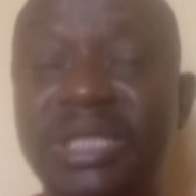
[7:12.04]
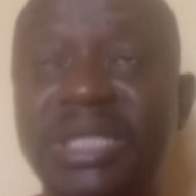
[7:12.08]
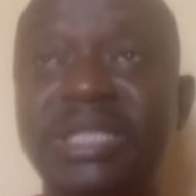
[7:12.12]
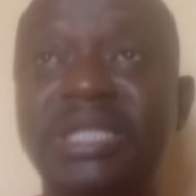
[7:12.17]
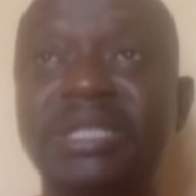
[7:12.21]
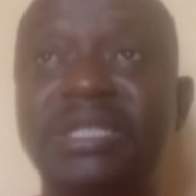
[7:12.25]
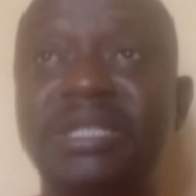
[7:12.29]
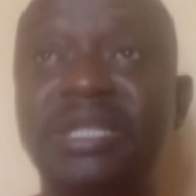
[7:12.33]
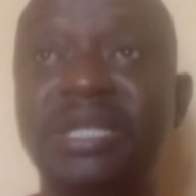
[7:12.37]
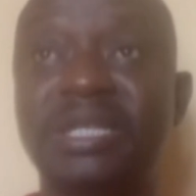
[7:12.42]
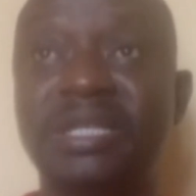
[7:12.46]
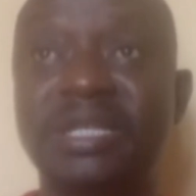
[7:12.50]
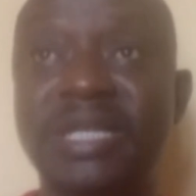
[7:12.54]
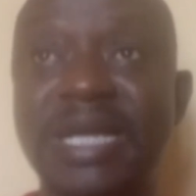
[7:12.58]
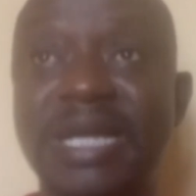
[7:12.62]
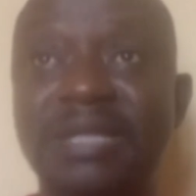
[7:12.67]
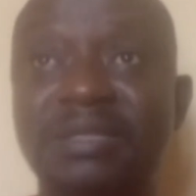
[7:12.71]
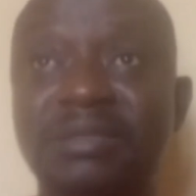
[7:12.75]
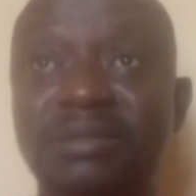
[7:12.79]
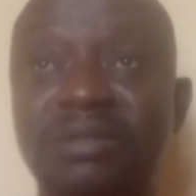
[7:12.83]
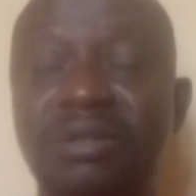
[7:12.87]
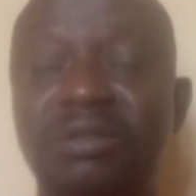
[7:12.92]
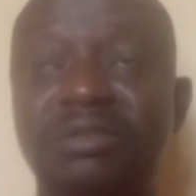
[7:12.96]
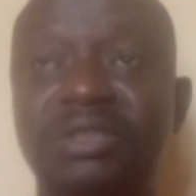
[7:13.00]
in
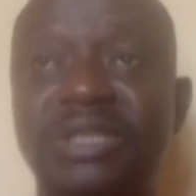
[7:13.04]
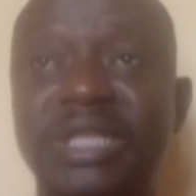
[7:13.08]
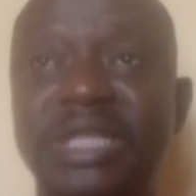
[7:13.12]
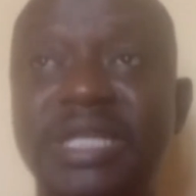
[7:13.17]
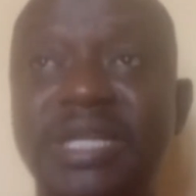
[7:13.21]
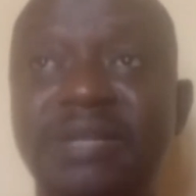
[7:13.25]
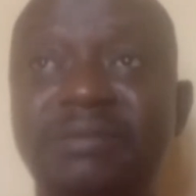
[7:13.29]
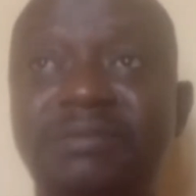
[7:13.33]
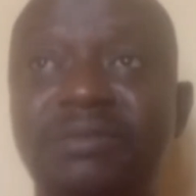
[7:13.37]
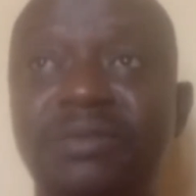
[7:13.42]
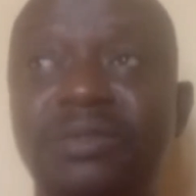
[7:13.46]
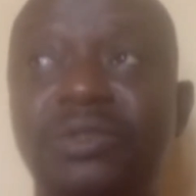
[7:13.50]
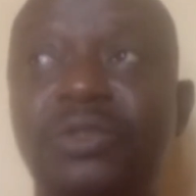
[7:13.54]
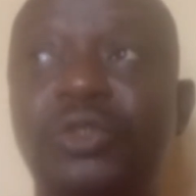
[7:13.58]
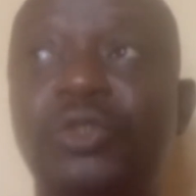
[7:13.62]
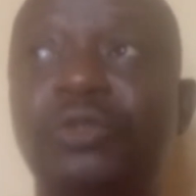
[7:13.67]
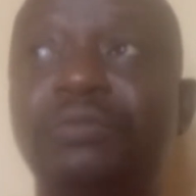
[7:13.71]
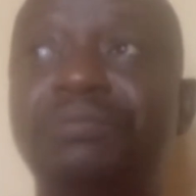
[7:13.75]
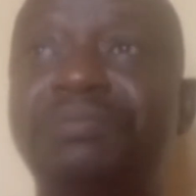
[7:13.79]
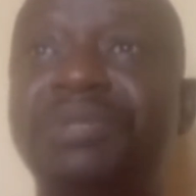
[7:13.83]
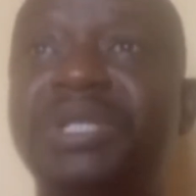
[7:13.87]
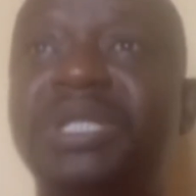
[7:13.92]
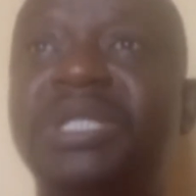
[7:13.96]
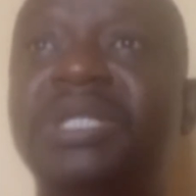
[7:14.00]
that 100 level
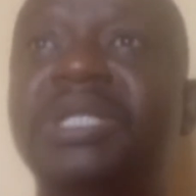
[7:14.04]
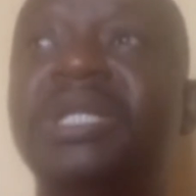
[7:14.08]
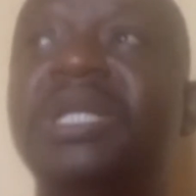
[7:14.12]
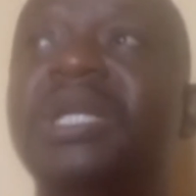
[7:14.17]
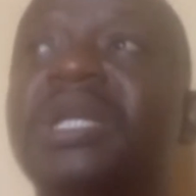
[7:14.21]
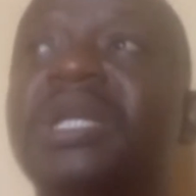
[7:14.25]
to be